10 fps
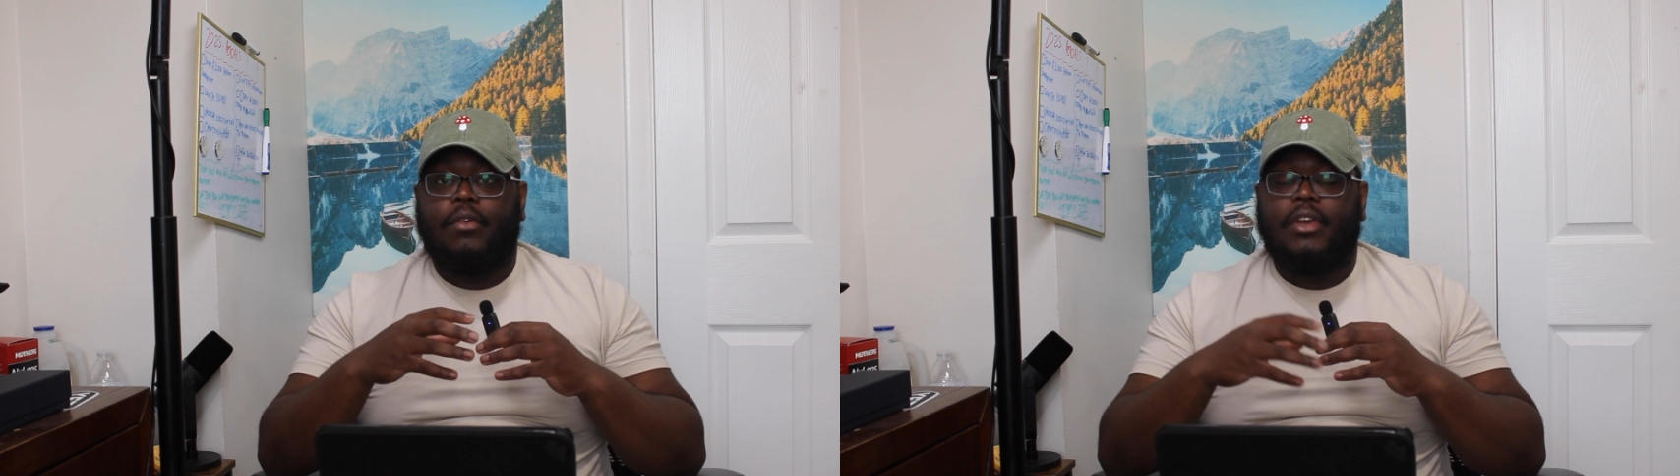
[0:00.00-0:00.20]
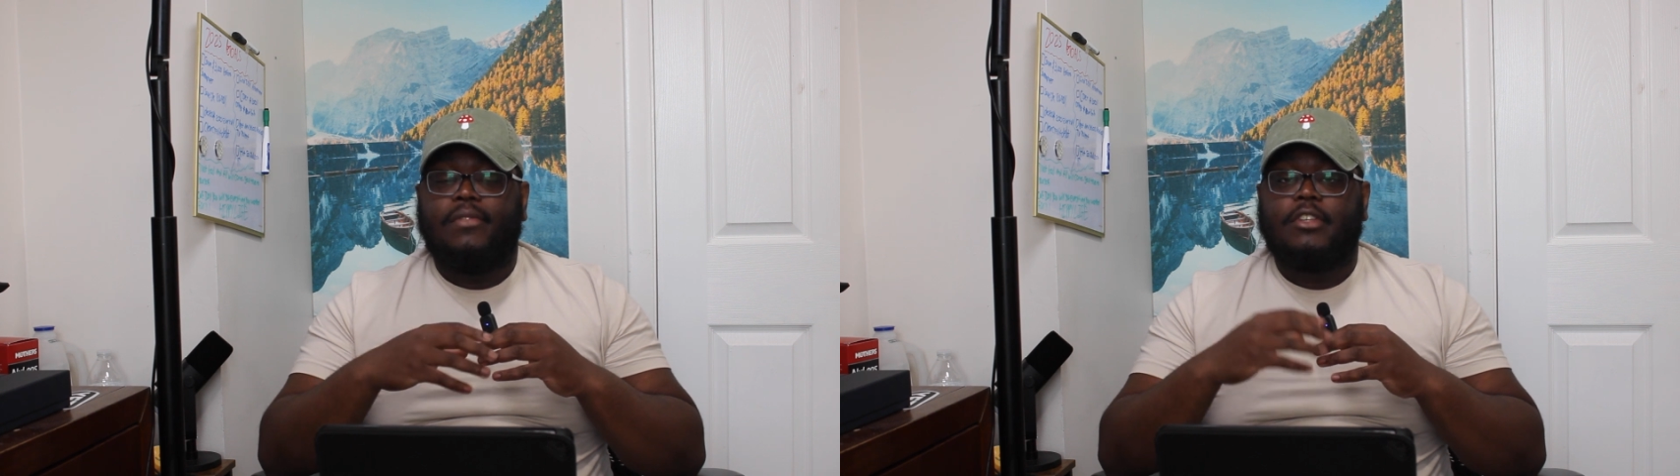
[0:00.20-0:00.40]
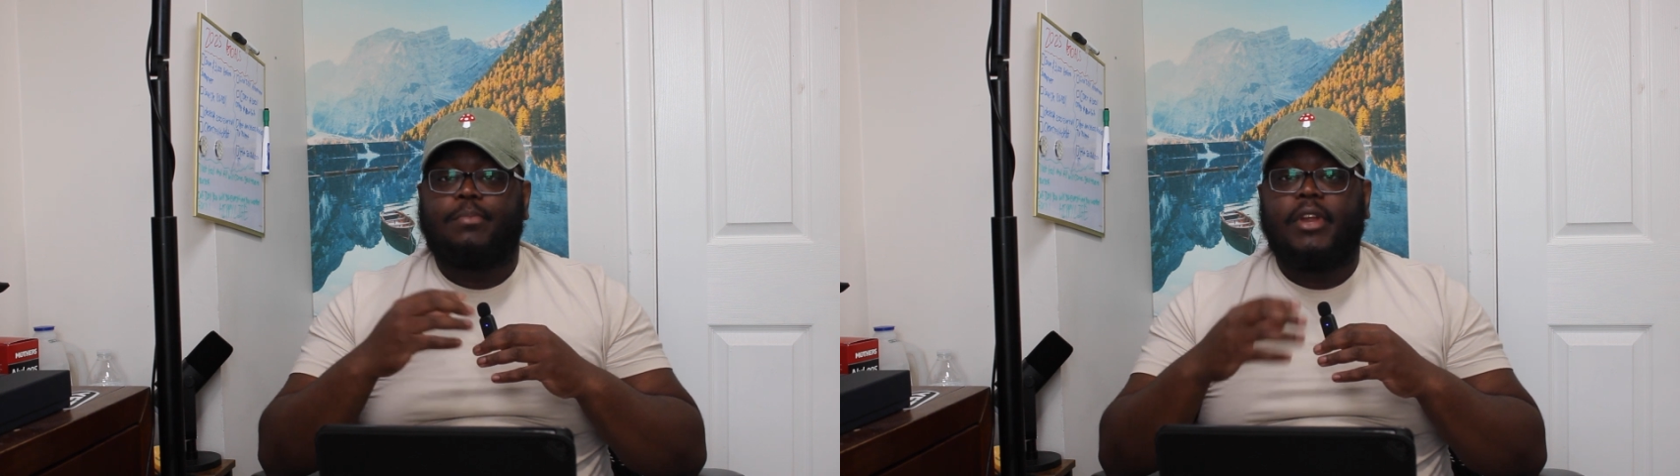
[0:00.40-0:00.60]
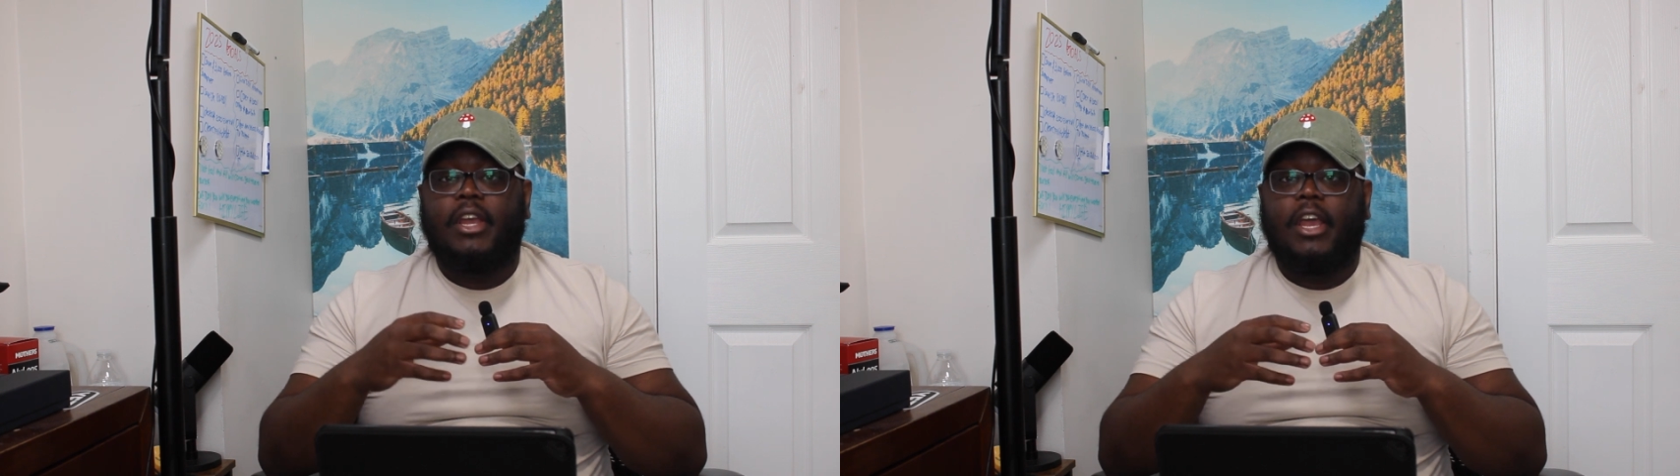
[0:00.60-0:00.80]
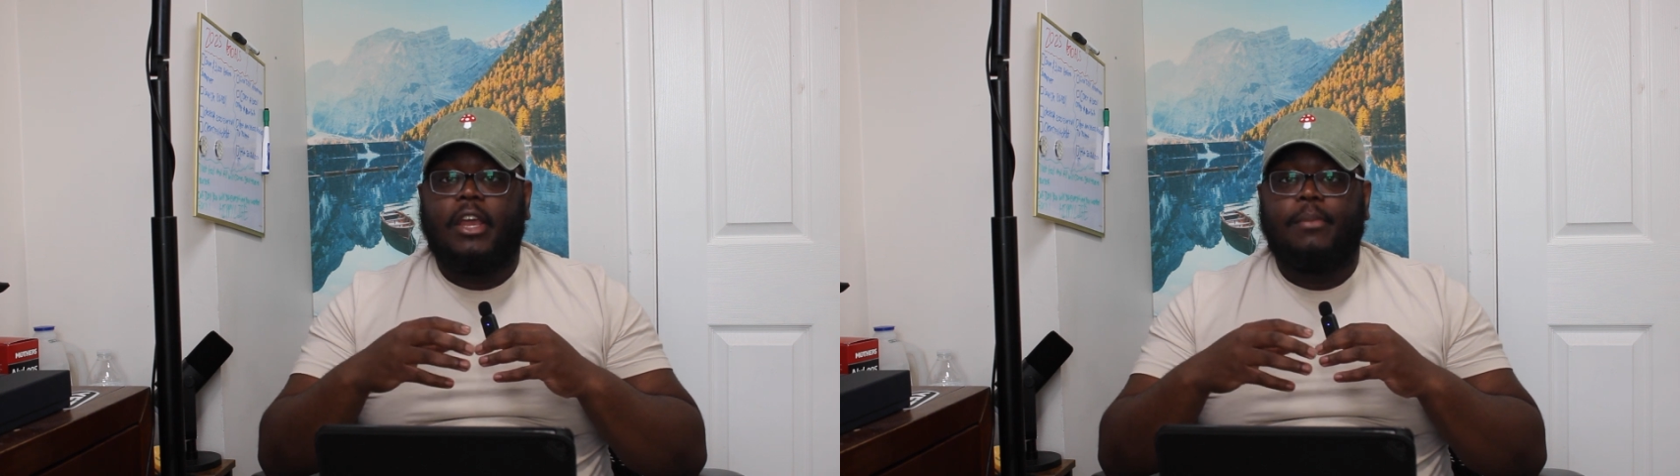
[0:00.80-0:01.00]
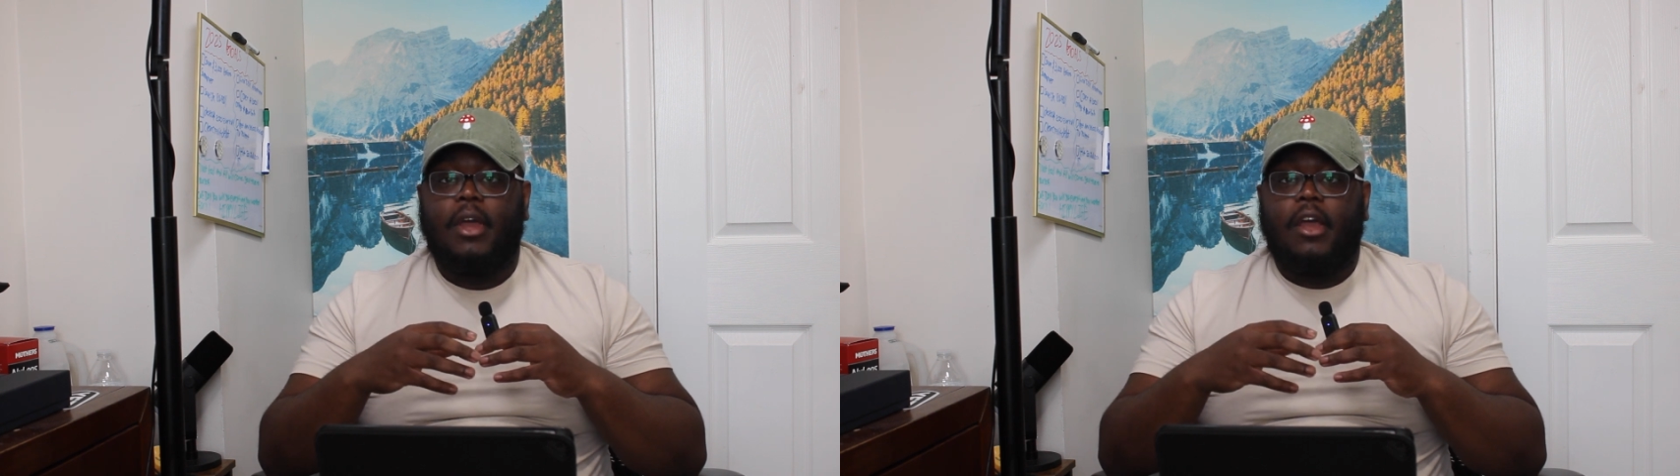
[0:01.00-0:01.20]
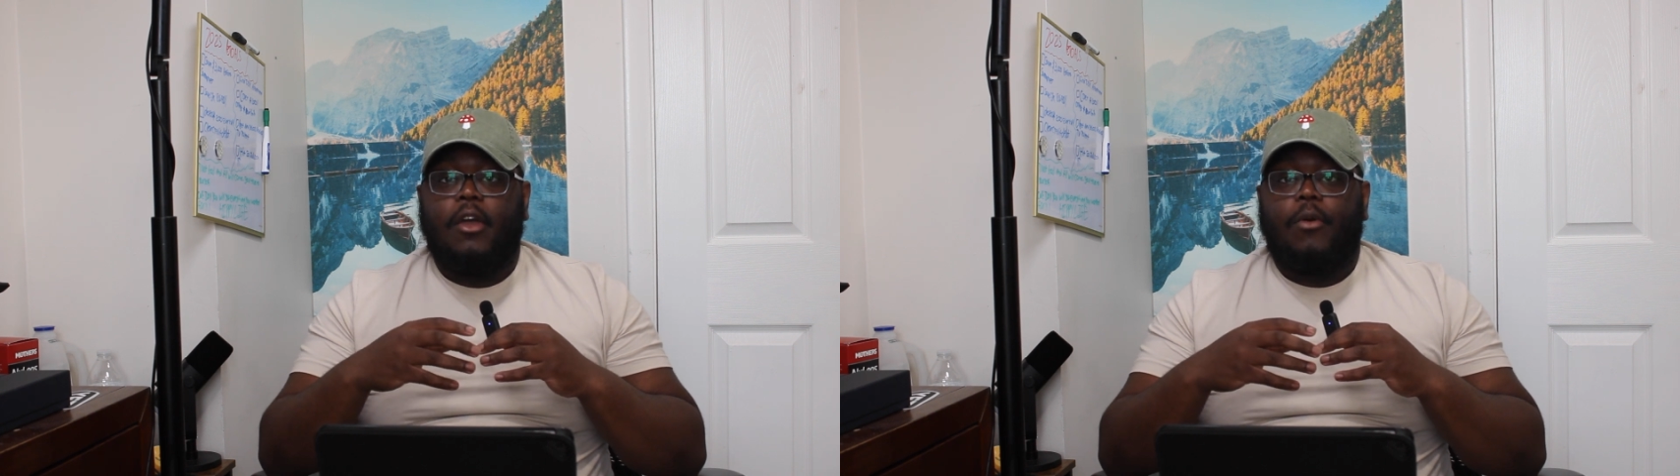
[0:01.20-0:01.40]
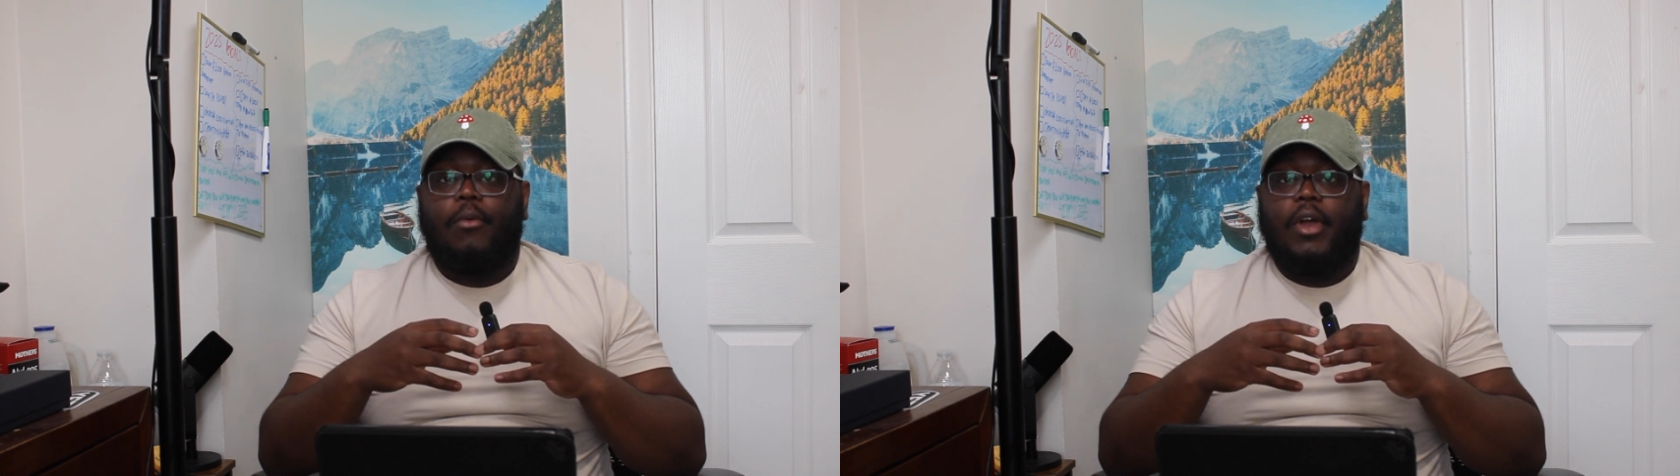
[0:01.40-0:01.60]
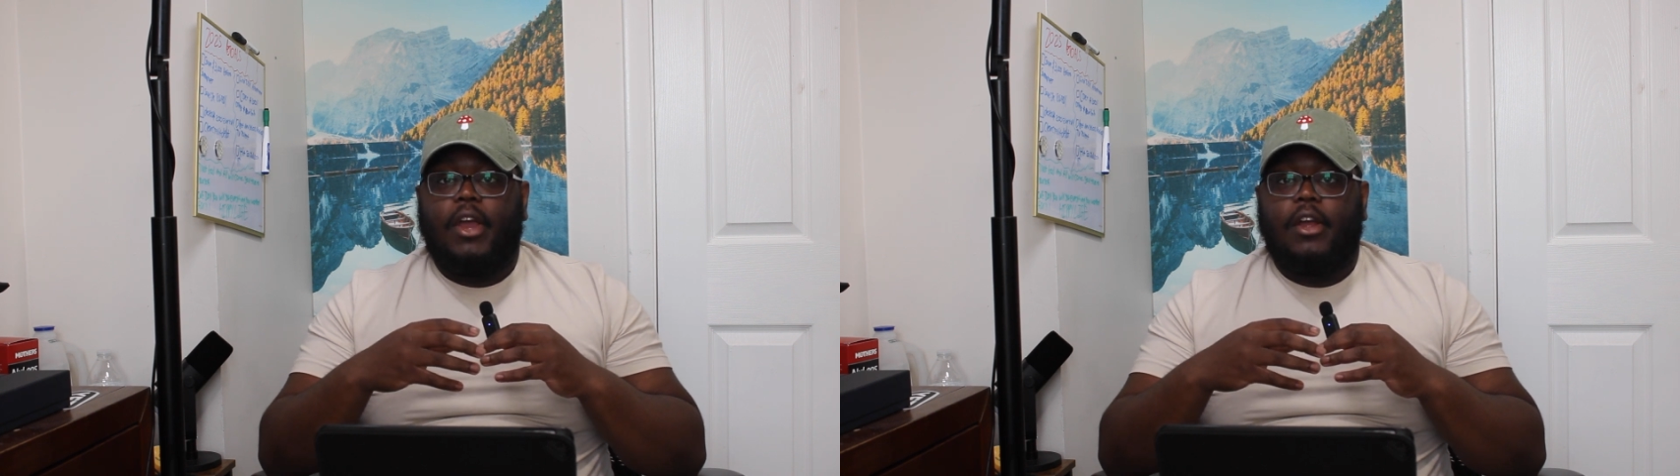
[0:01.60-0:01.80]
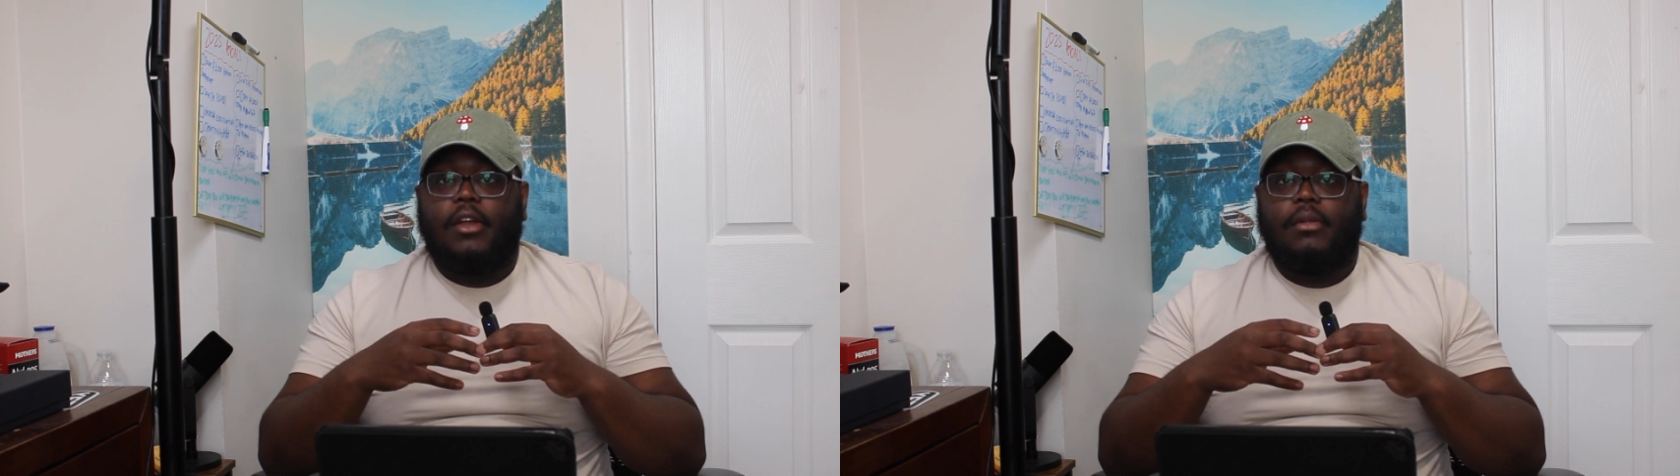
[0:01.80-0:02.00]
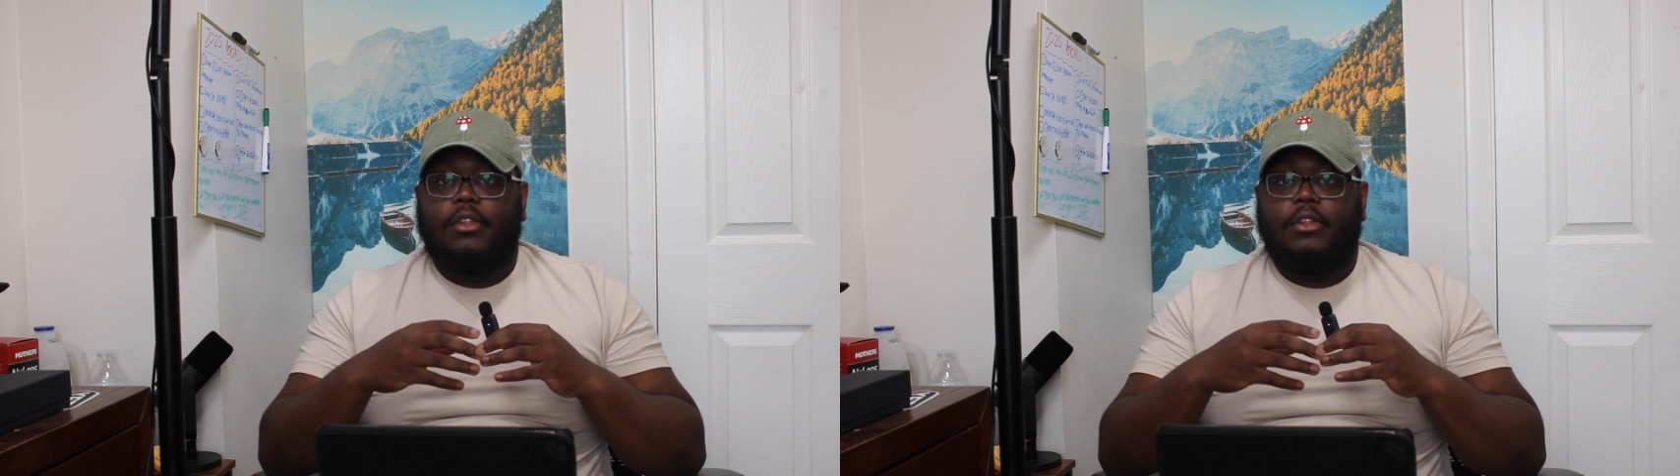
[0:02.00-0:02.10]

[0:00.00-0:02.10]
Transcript: or even spring game where,